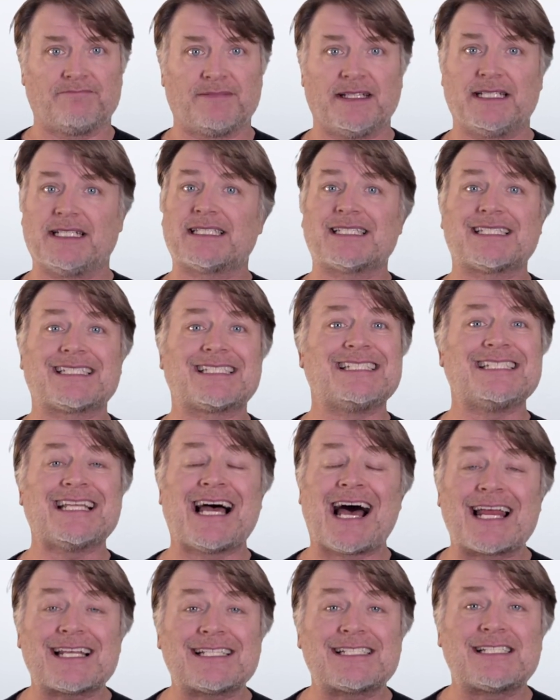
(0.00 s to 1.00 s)
And this is
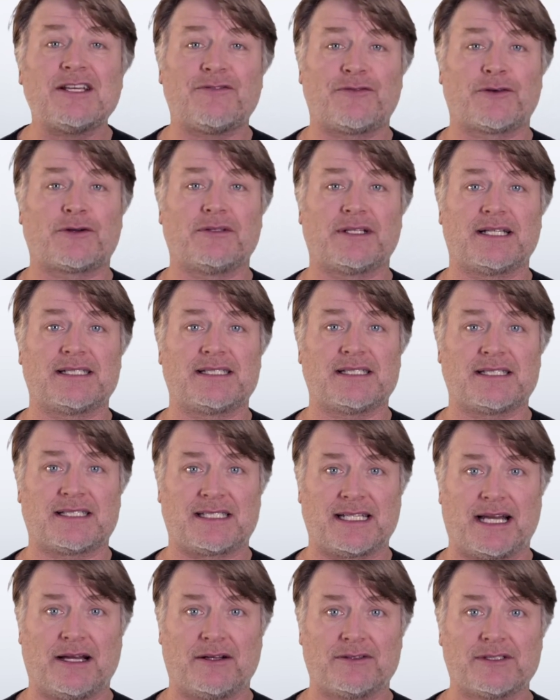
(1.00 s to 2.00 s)
not as difficult as it
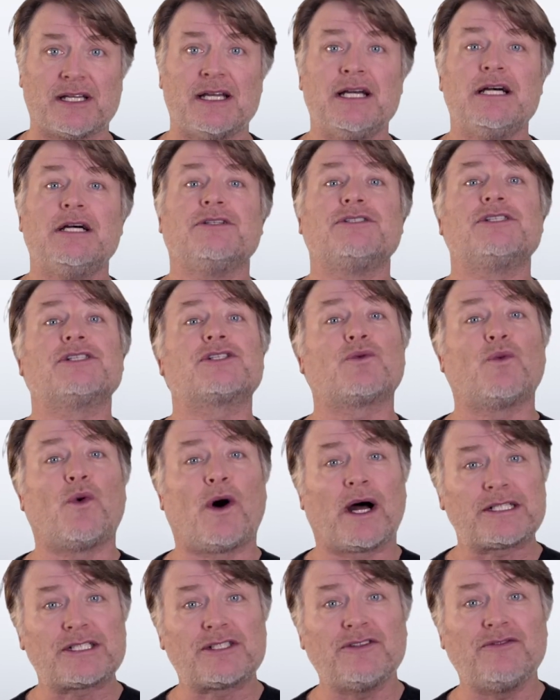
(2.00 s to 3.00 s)
sounds. Just
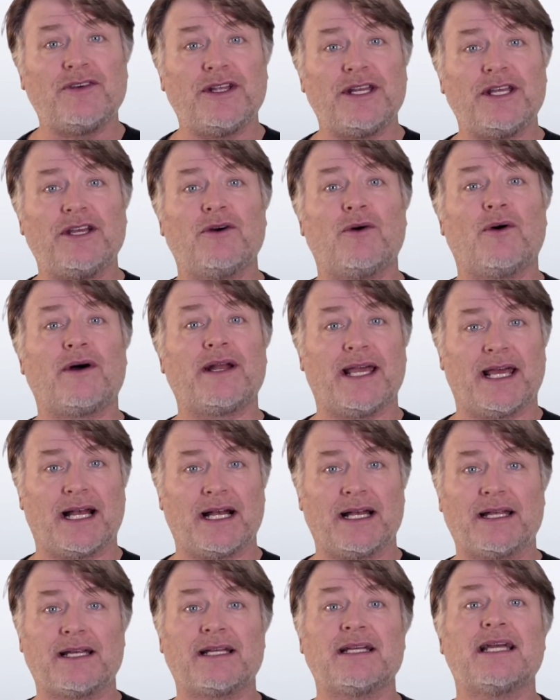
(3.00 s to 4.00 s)
watch the video on
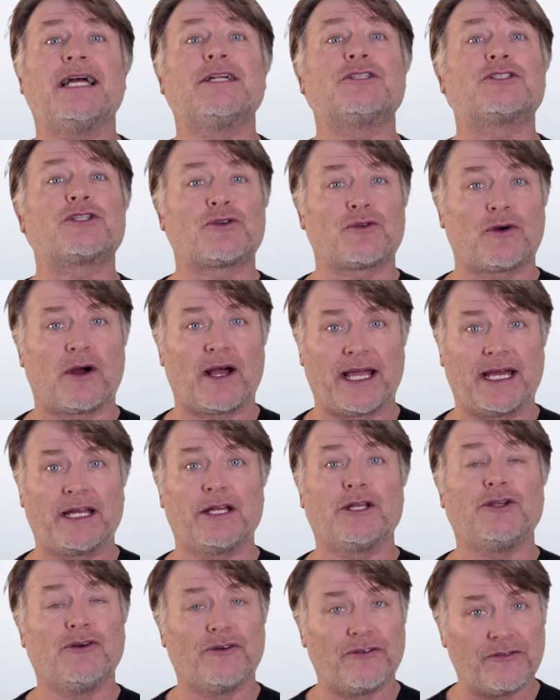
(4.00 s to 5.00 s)
editing and try it.
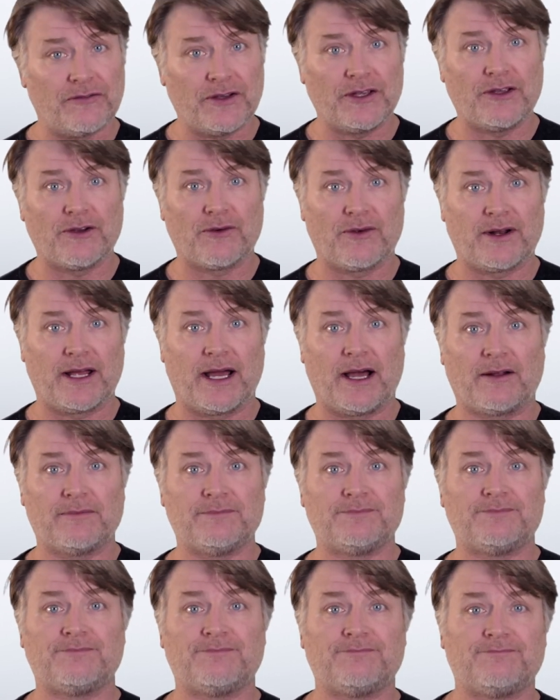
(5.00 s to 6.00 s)
You'll figure it out.
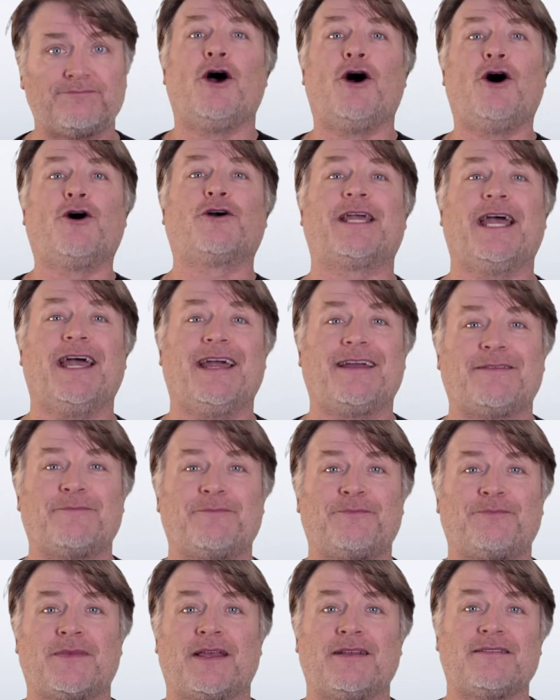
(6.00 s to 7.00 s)
Okay,
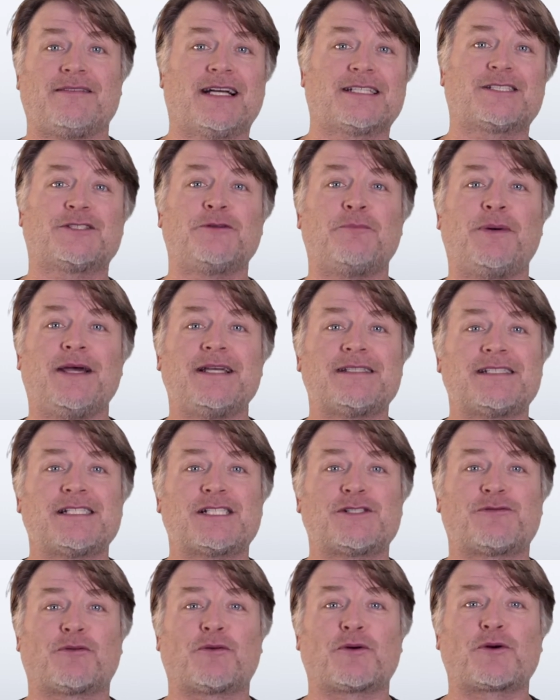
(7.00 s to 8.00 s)
that's the
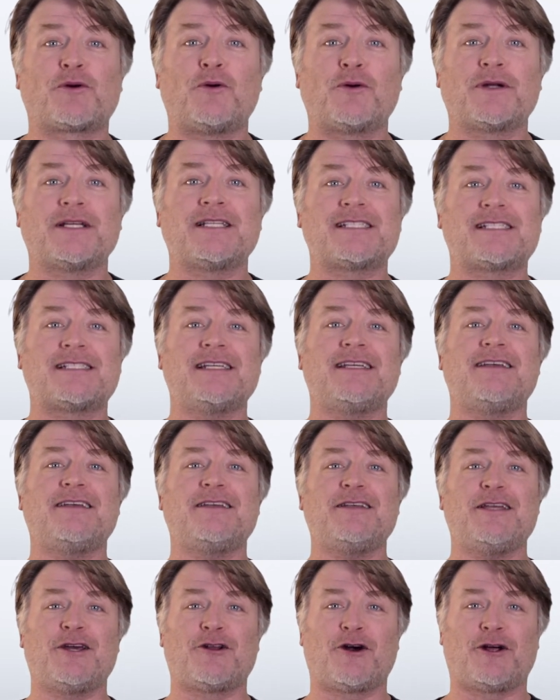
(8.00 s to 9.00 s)
basics for recording
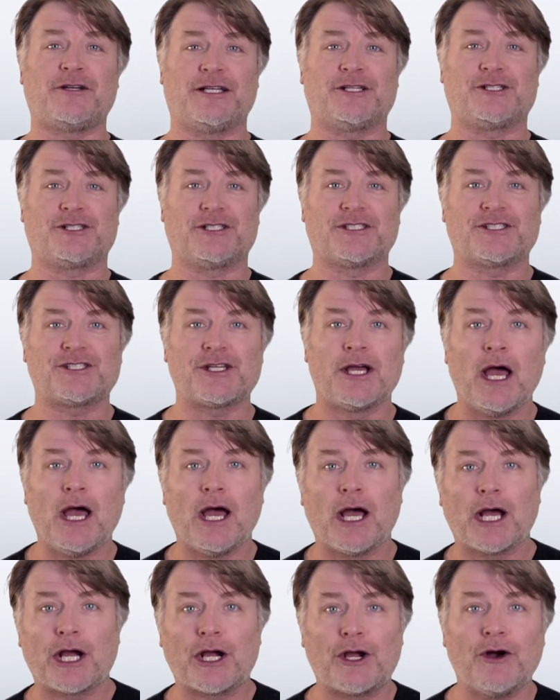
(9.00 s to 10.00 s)
singing in auditions.
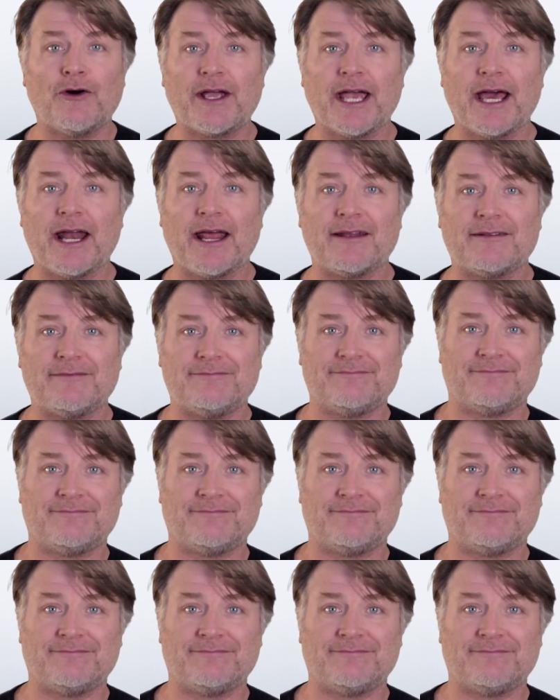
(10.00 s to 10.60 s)
Go get it.